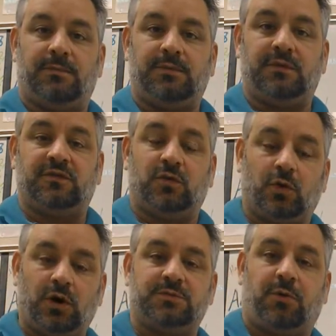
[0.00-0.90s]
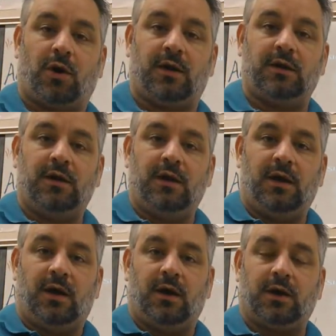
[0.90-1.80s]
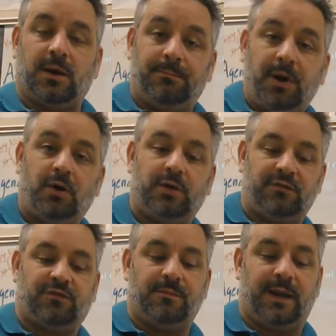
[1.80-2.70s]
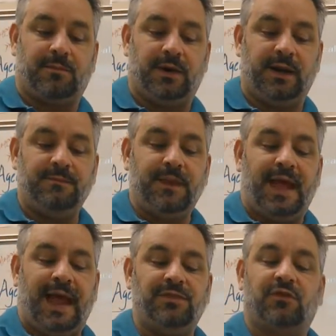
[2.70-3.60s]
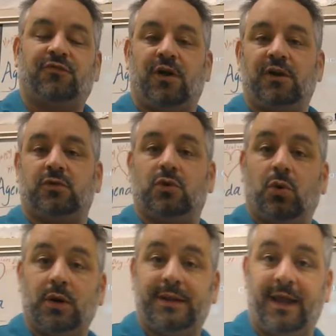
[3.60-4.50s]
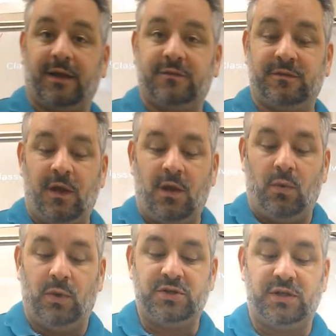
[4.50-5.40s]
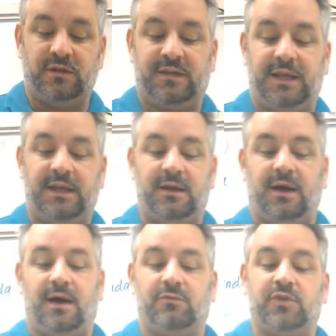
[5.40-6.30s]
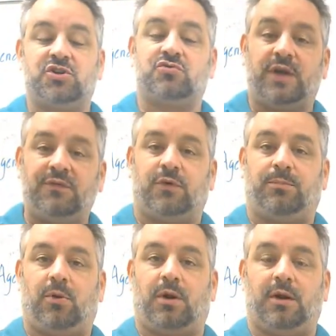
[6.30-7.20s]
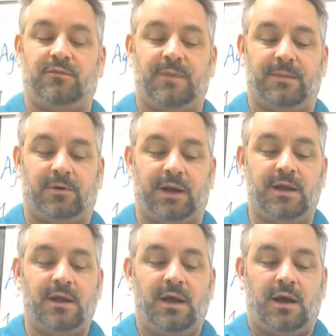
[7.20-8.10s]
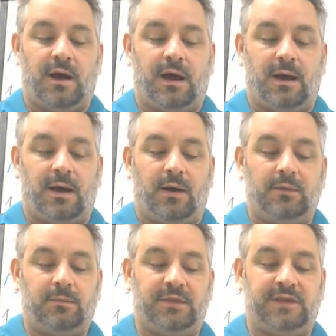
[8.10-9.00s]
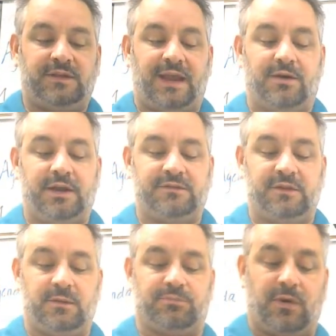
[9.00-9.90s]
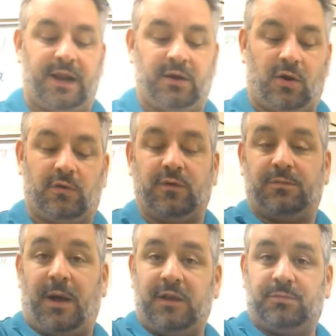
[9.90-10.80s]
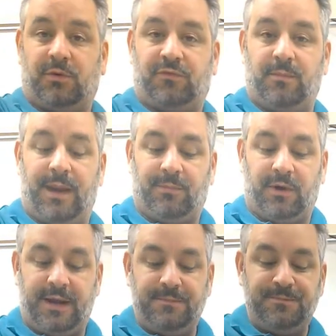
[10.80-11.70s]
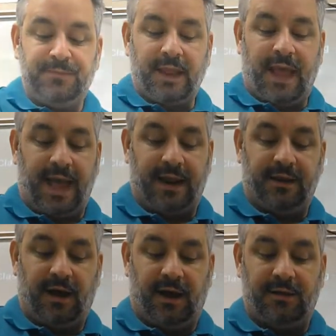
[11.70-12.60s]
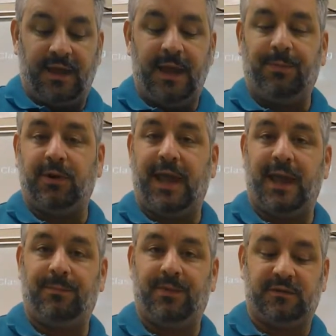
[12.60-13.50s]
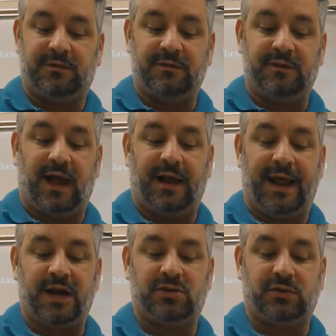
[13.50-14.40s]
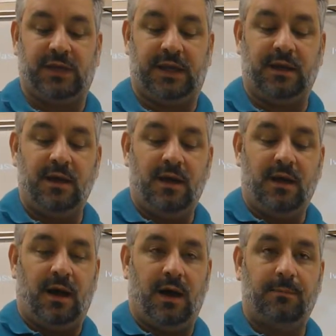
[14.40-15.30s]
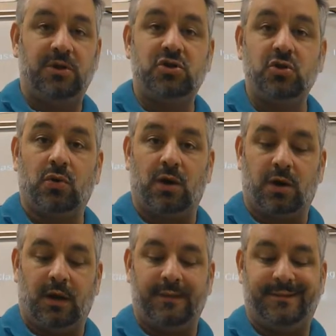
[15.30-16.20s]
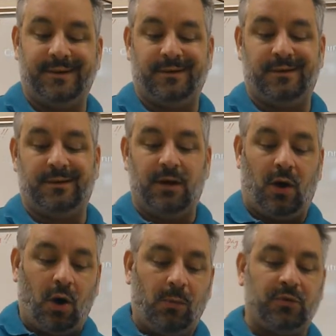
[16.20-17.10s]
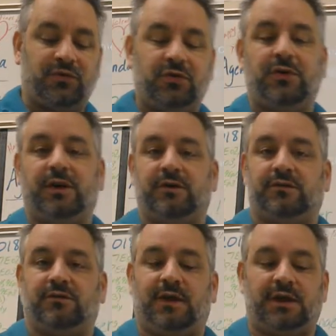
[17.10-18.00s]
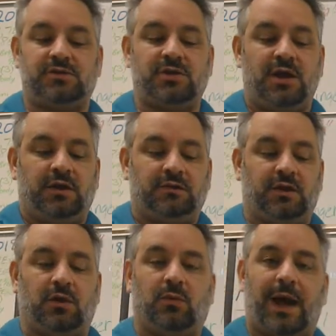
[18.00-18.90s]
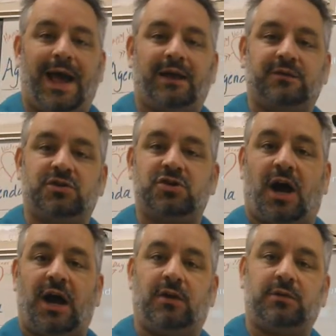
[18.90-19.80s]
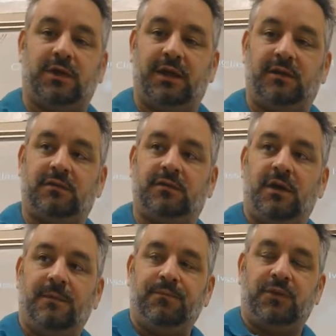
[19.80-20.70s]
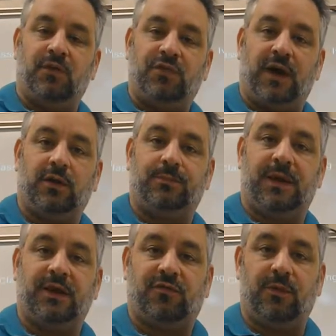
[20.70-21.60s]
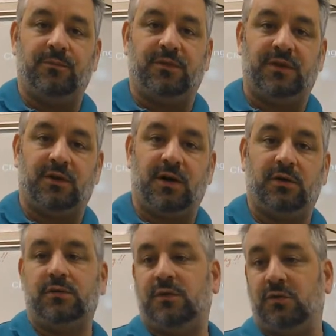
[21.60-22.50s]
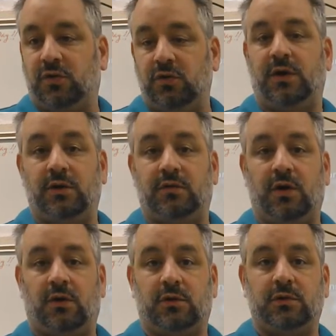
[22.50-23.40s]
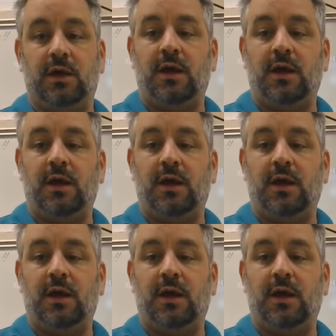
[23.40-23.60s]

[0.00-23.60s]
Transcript: storage part or component for memory, and the frontal cortex, which is the retrieval part of memory. These areas in the brain are responsible for memory, and the hippocampus is not actually mature until almost 2 years of age. So as a child is developing from 0 to 2 years old,